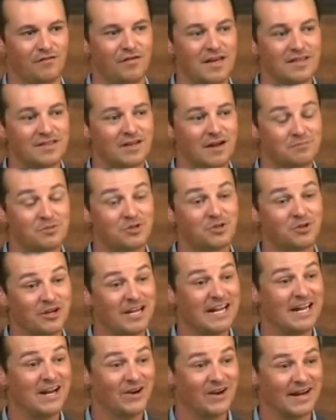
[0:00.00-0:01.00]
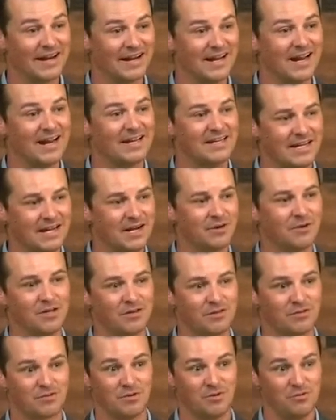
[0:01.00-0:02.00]
Faith comes through hearing, and
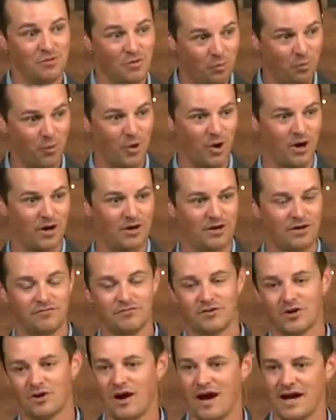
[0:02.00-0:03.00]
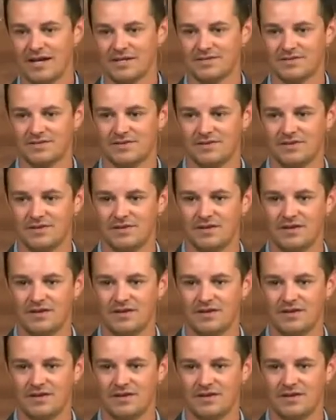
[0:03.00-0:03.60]
hearing through the Word of Christ.